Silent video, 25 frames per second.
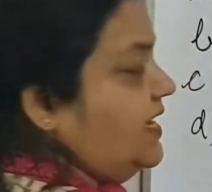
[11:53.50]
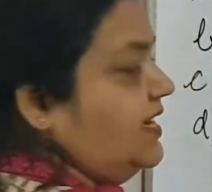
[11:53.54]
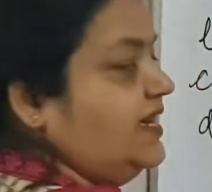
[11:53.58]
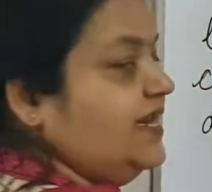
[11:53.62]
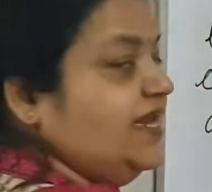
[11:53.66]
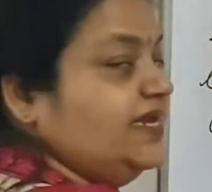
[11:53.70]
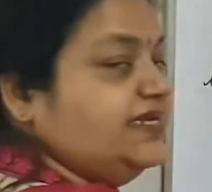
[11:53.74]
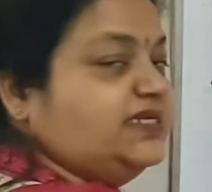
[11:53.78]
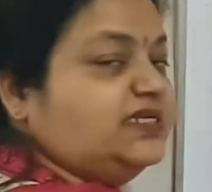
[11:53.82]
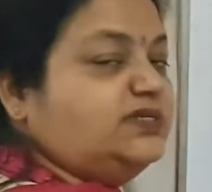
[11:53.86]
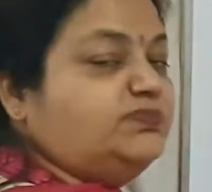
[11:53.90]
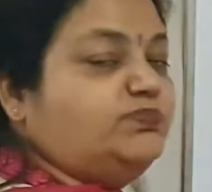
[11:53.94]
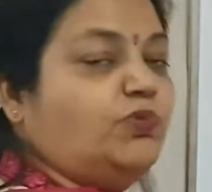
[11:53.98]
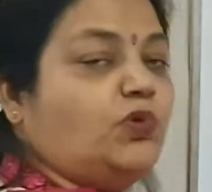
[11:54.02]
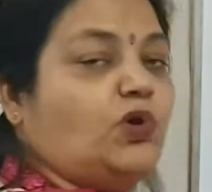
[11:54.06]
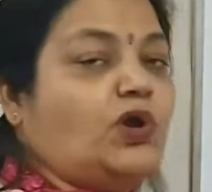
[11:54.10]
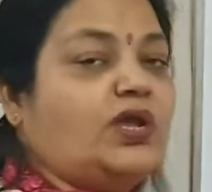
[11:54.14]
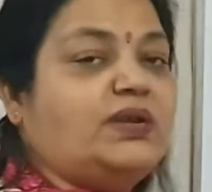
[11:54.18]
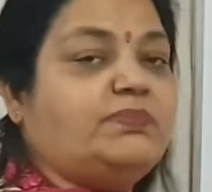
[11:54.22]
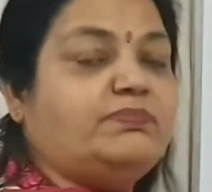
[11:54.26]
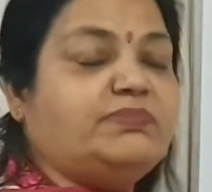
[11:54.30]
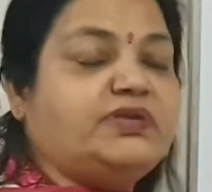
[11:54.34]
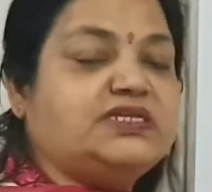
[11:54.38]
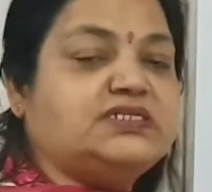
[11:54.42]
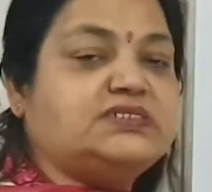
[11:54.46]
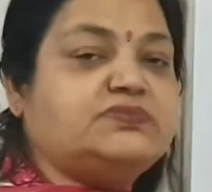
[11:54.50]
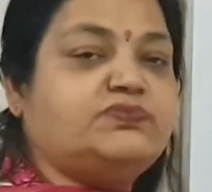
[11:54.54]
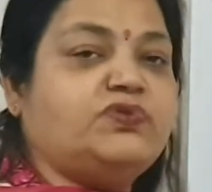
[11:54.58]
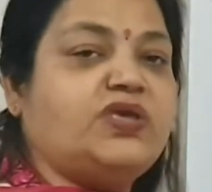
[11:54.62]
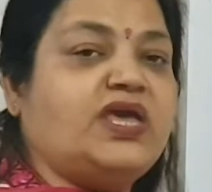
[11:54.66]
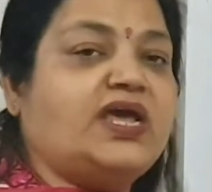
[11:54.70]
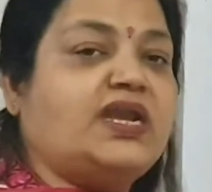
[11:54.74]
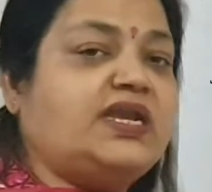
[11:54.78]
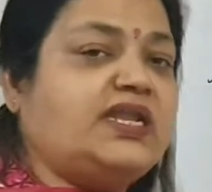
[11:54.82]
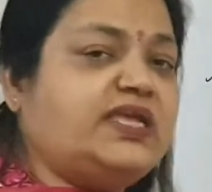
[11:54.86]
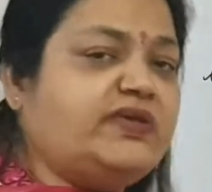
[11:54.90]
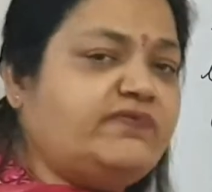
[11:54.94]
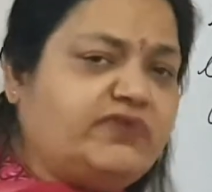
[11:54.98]
Let it boil means we
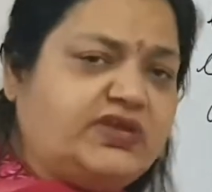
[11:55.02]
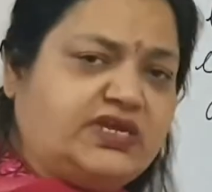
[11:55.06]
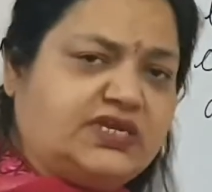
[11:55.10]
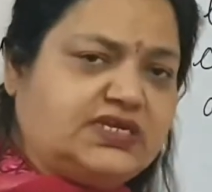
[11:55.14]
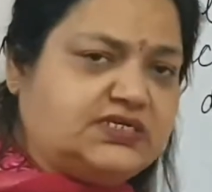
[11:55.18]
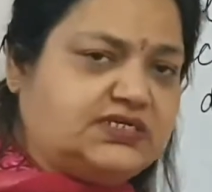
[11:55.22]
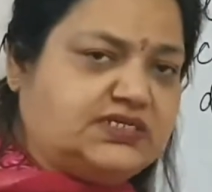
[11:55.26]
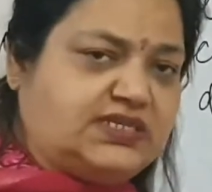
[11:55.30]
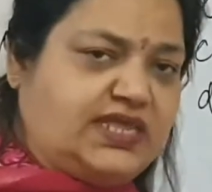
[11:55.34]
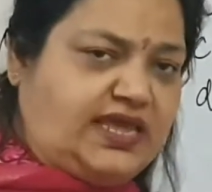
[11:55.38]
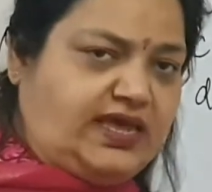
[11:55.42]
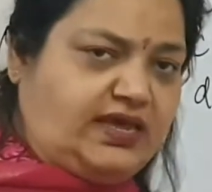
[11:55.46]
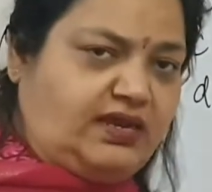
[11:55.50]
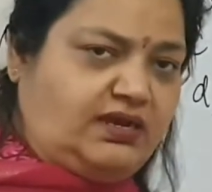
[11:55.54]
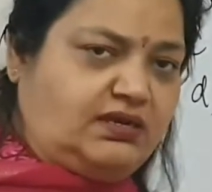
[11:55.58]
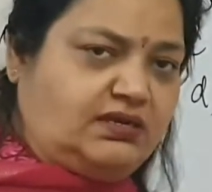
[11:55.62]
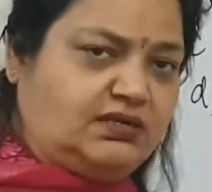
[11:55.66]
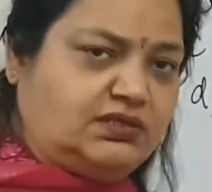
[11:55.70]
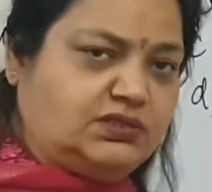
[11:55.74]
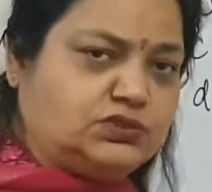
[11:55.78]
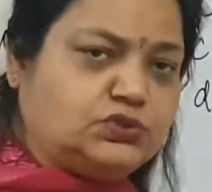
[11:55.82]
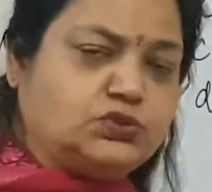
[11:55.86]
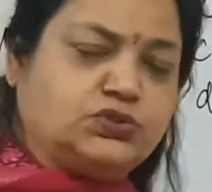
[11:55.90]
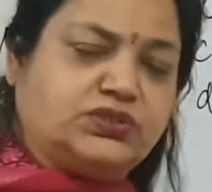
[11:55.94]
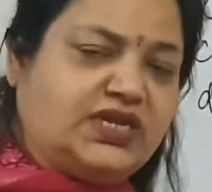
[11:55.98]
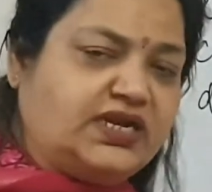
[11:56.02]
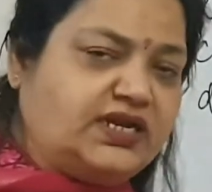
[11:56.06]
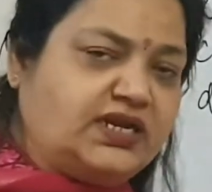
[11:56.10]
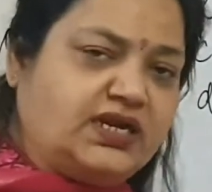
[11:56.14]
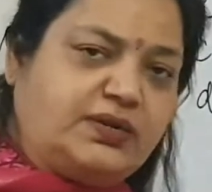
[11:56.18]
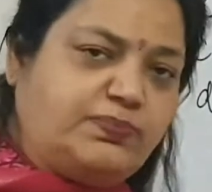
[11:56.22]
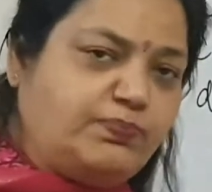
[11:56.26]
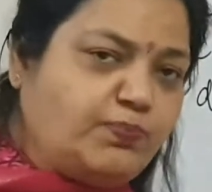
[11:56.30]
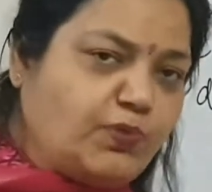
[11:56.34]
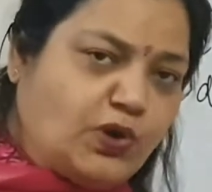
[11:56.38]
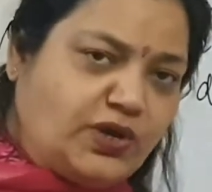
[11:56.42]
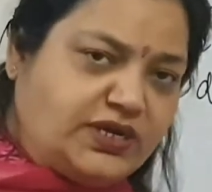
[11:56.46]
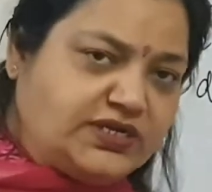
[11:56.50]
are leaving it there so that
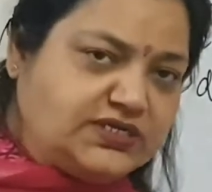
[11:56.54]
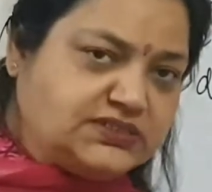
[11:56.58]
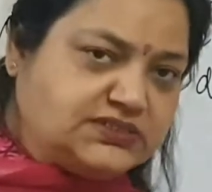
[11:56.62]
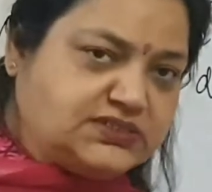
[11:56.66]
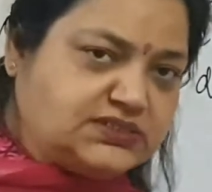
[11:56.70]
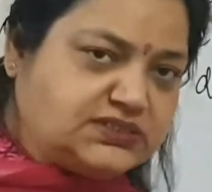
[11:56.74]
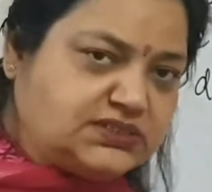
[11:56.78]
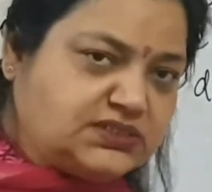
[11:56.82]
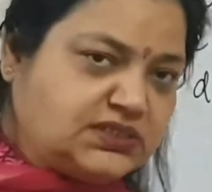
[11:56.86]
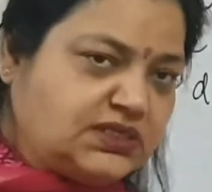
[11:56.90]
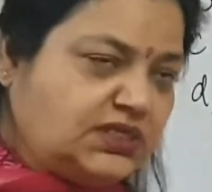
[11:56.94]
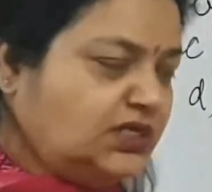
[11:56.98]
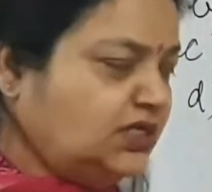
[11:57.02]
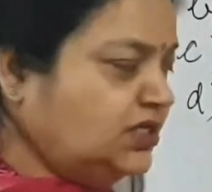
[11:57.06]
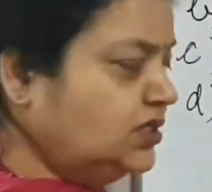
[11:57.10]
it boils.